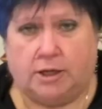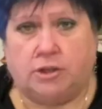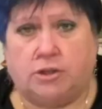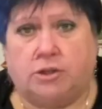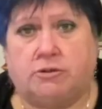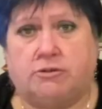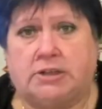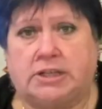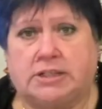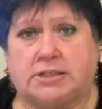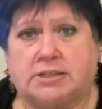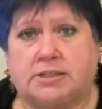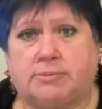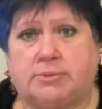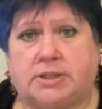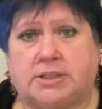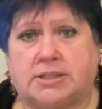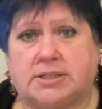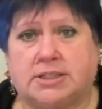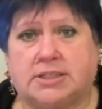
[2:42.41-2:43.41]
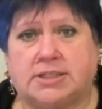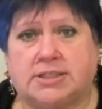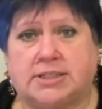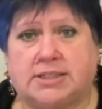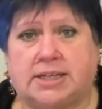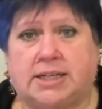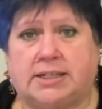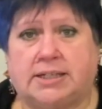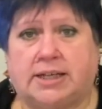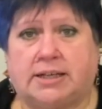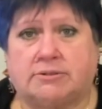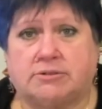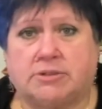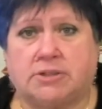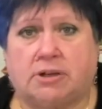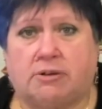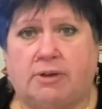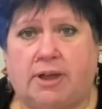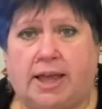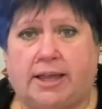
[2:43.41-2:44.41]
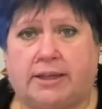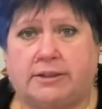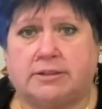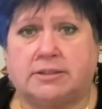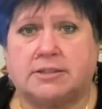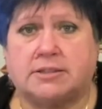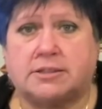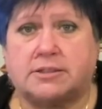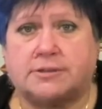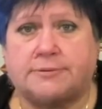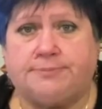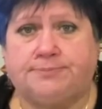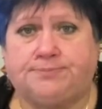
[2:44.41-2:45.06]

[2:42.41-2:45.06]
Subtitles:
you need something that's going to stand out. So hence,